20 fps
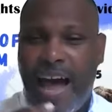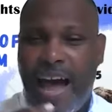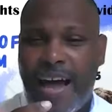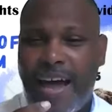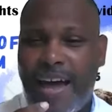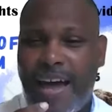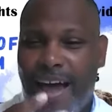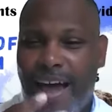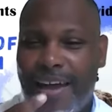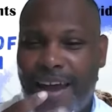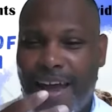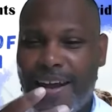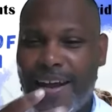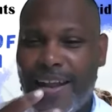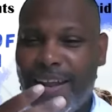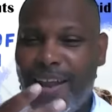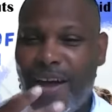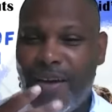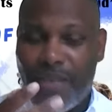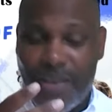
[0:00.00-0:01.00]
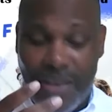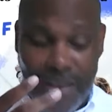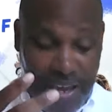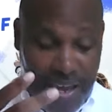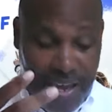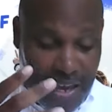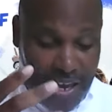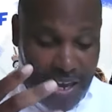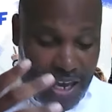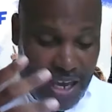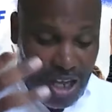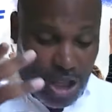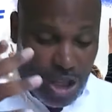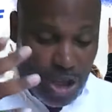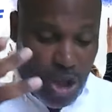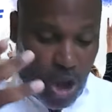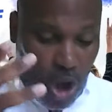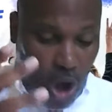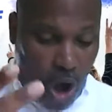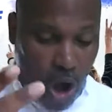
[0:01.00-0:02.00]
and I love it. he
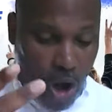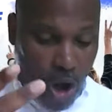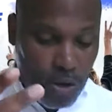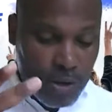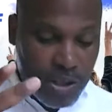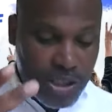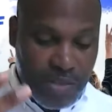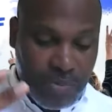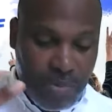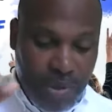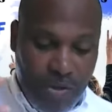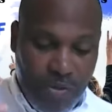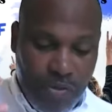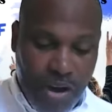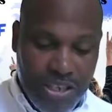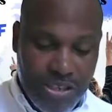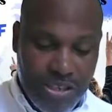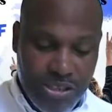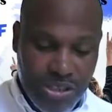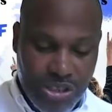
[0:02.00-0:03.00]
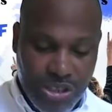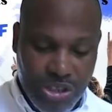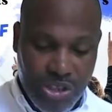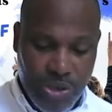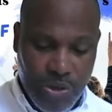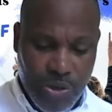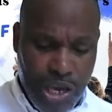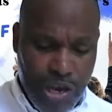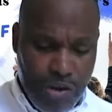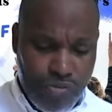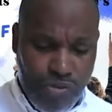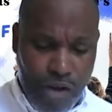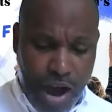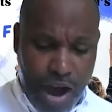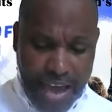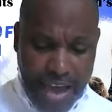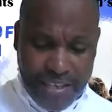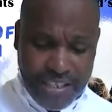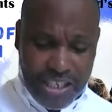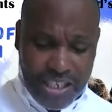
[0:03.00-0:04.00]
longs to be gracious to you, he
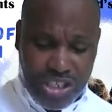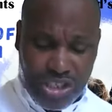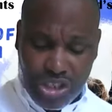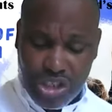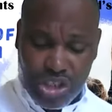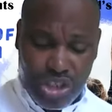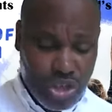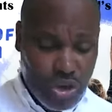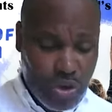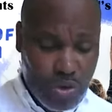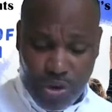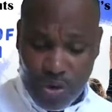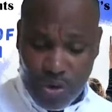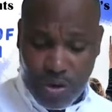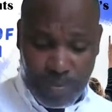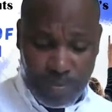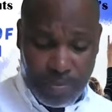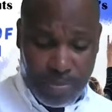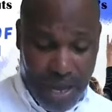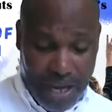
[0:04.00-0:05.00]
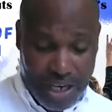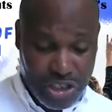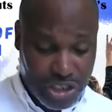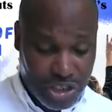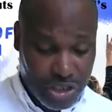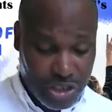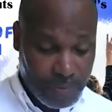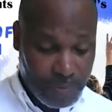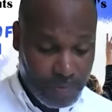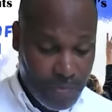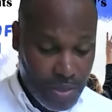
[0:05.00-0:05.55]
rises to show you compassion.